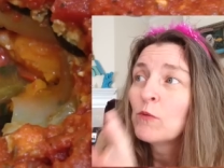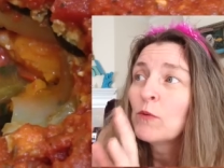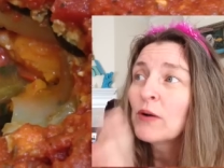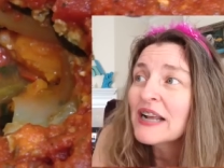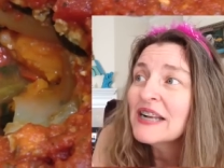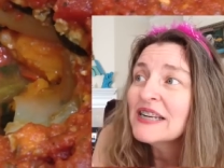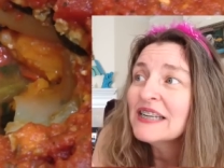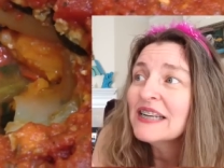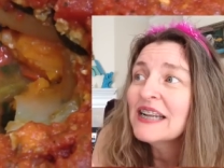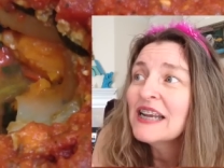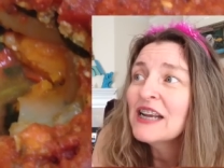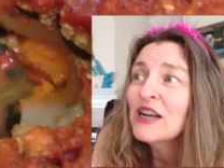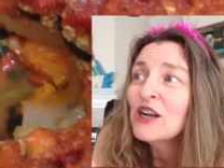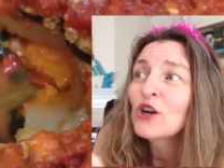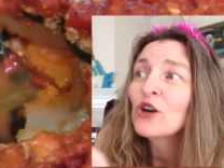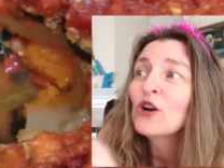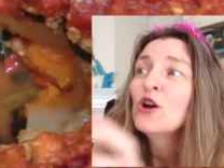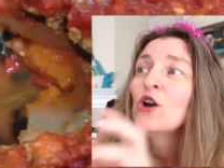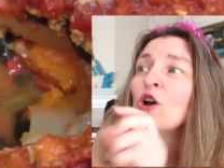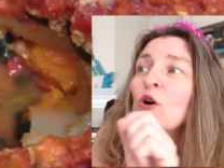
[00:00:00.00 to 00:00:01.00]
What I did
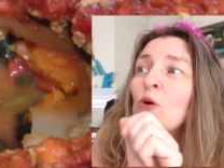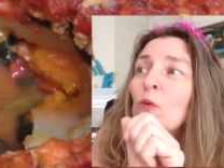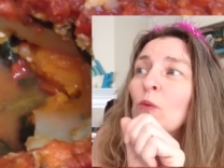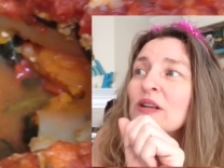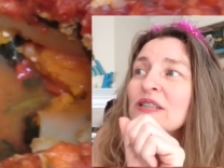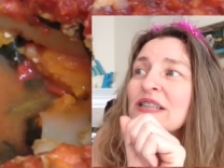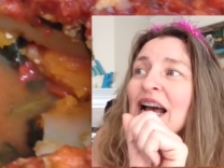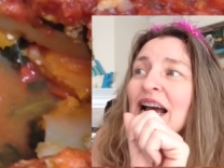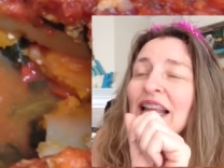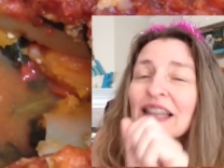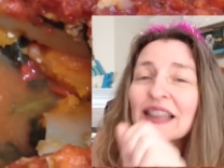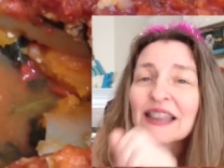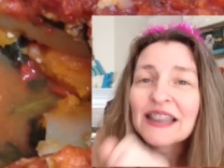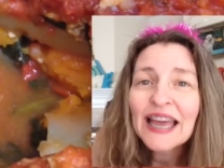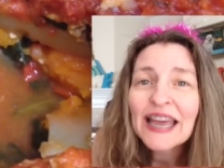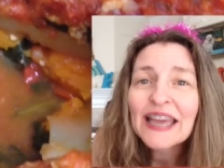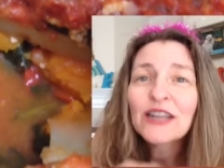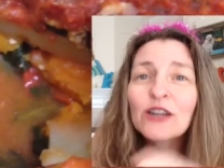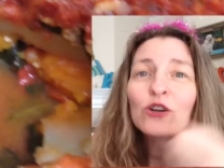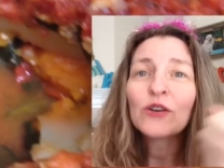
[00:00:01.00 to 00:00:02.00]
here was I
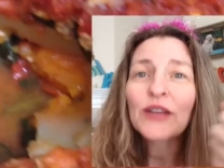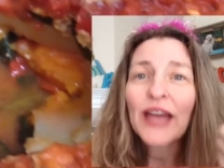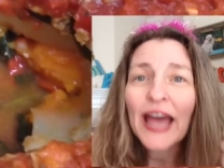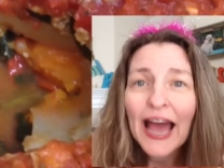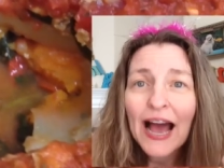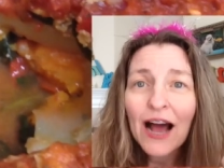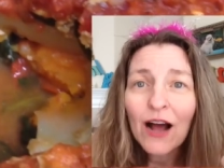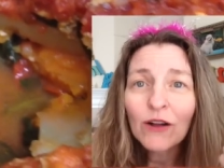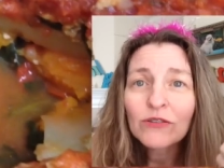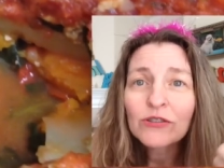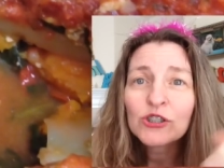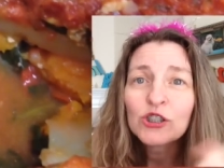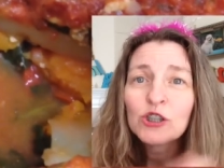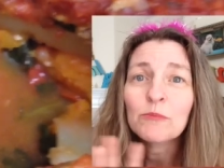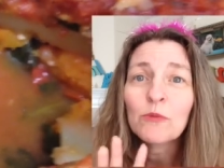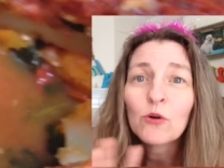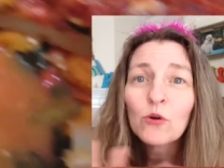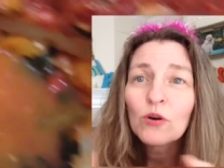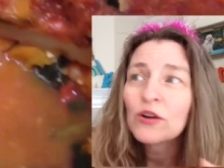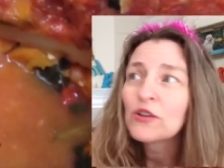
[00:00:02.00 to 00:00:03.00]
ladled out
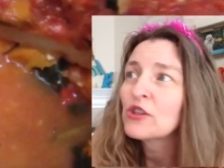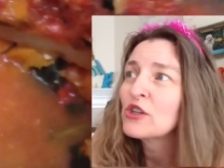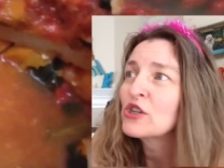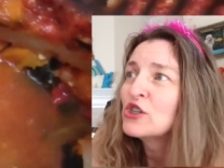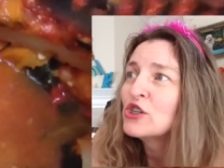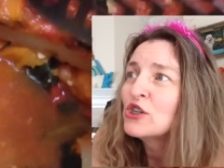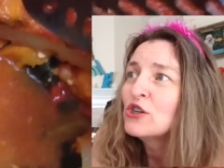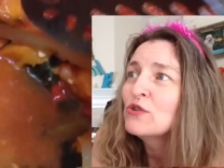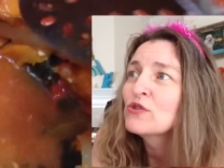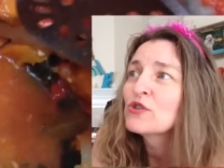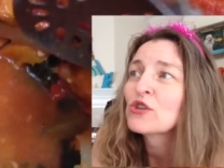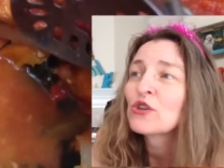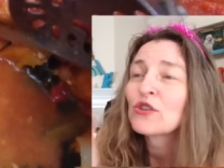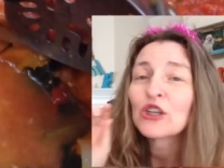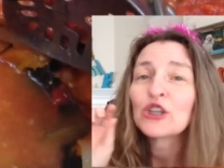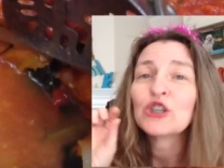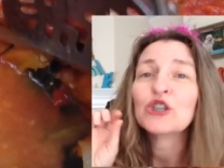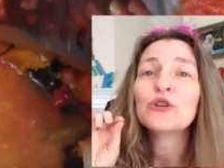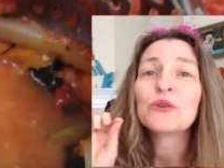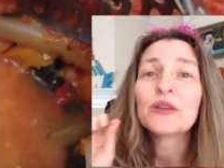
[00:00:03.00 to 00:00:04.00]
some more of the juice so
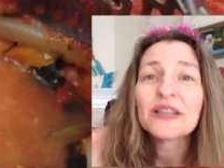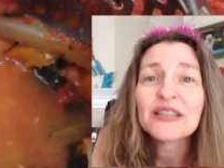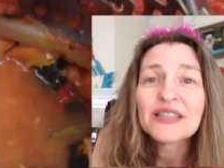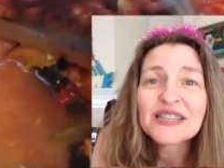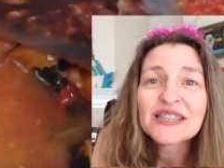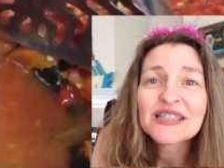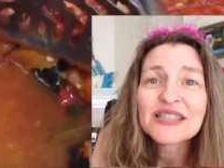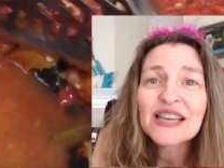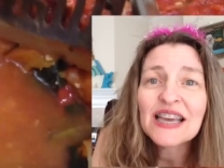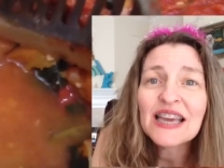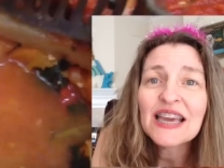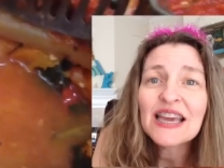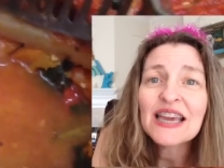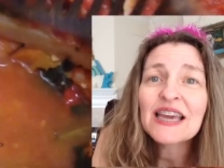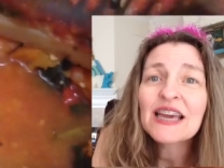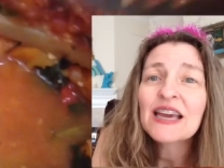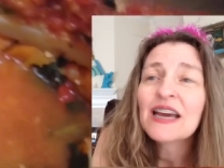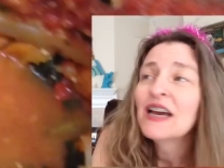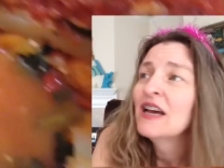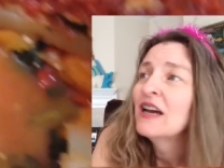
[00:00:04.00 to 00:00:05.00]
that you could
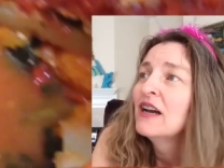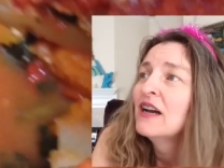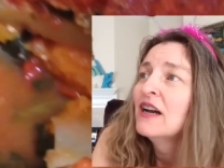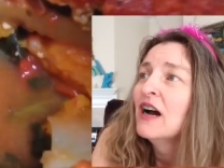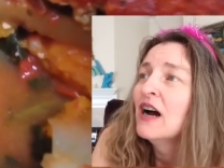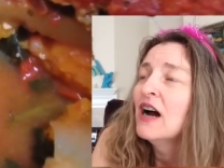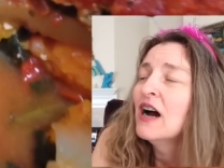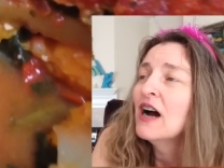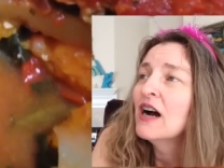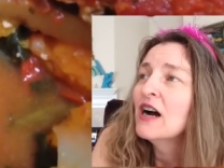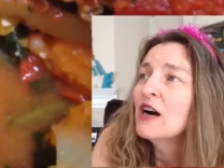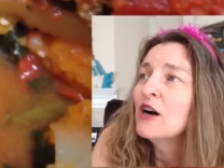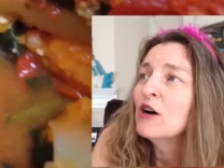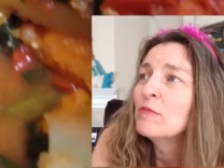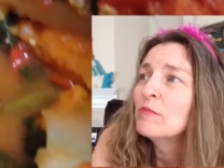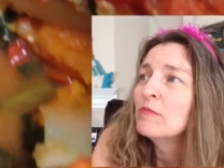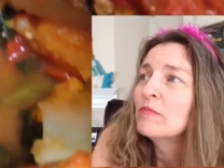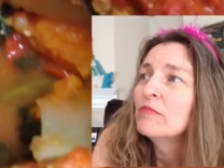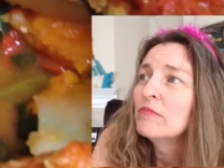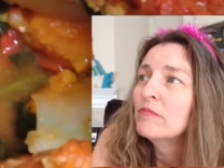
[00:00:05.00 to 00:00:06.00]
see
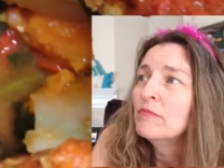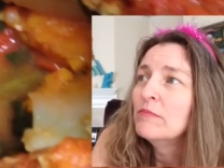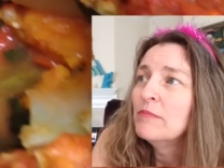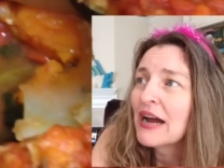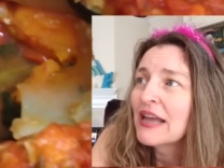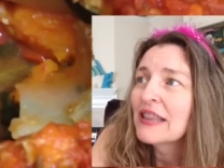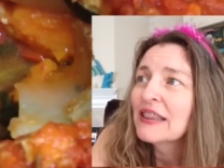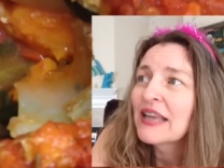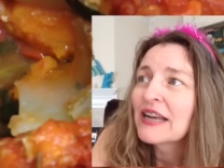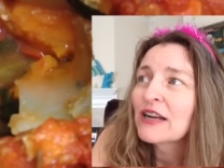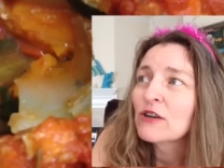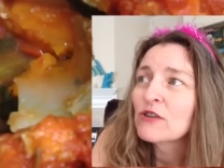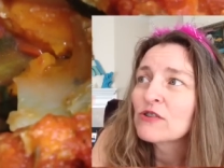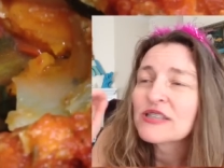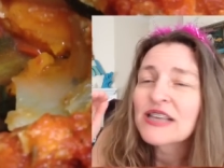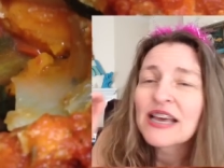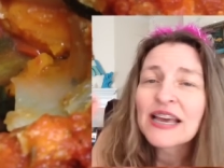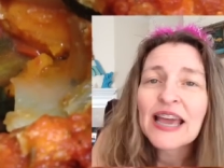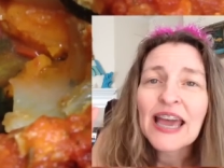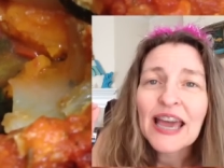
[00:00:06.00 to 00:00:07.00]
um, my
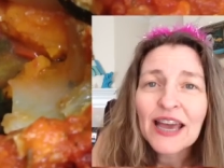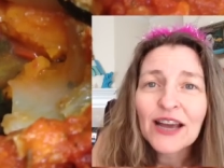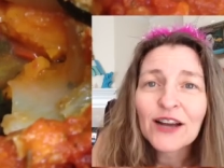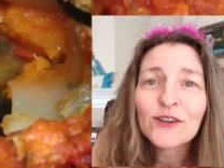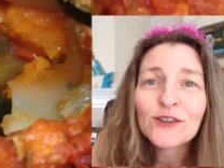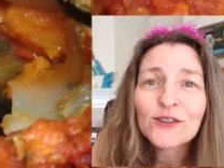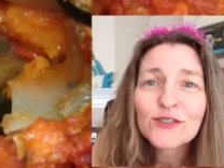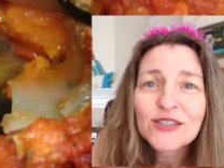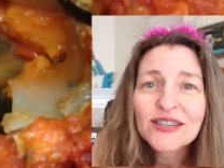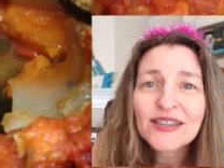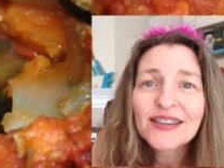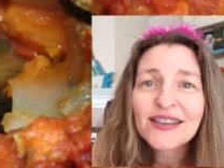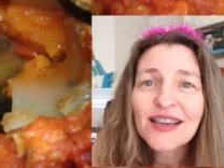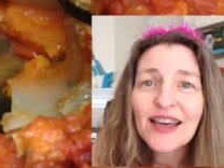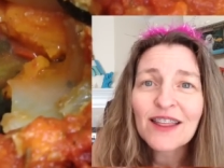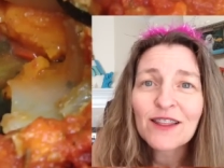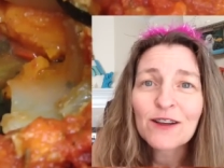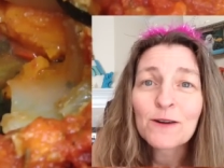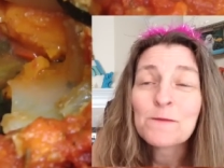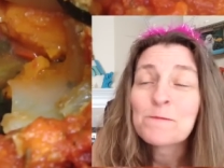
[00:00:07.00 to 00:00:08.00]
layers. They held
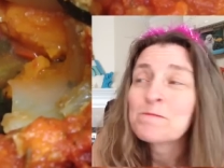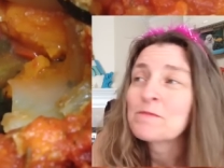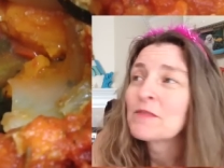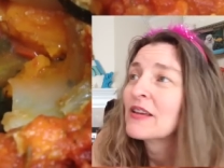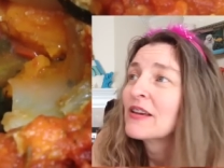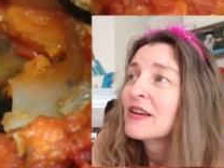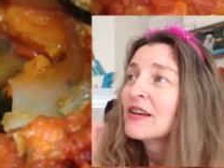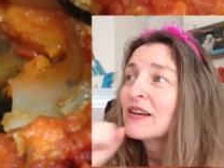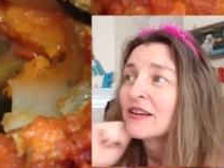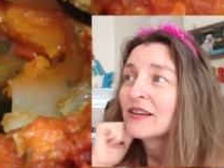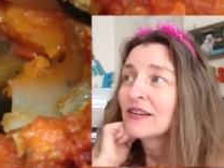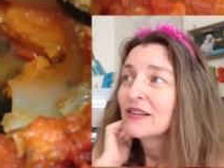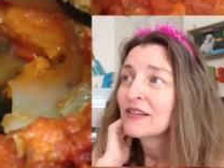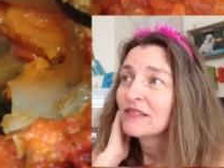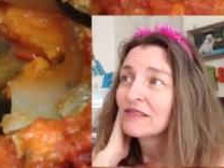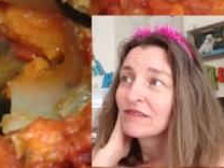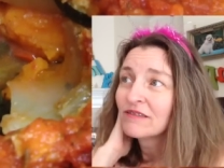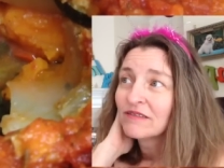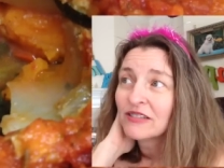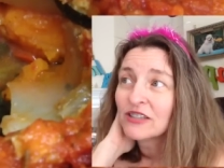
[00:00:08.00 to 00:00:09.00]
together
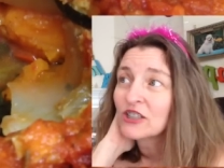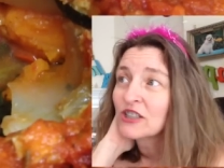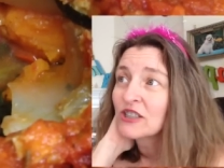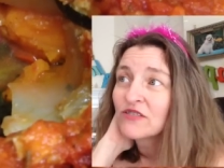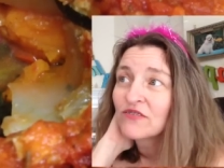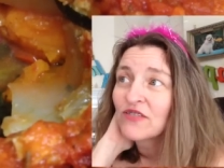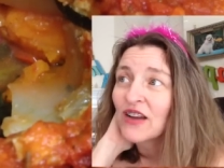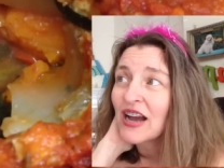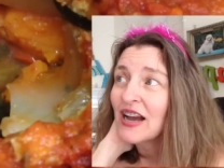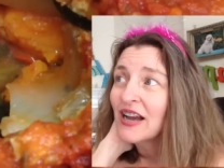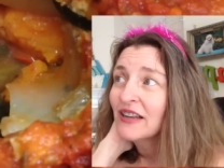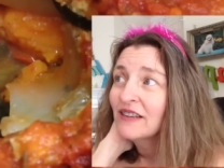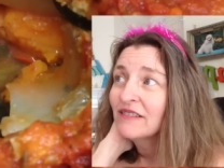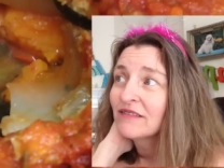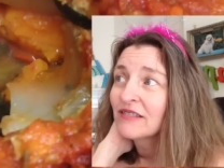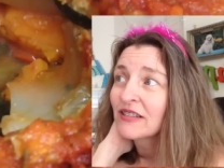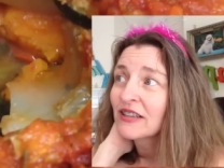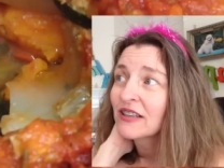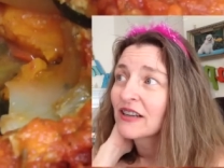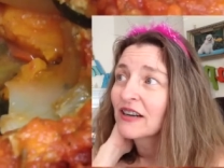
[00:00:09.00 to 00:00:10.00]
just fine.
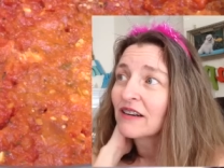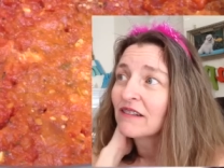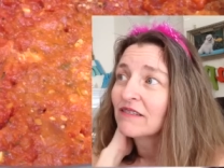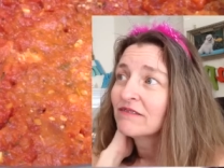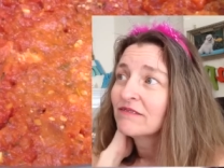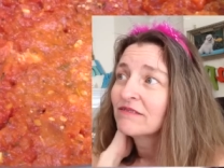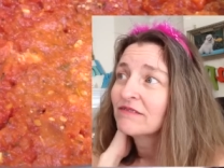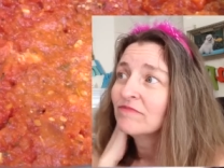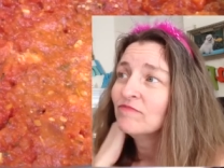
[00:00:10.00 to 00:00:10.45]
Look there.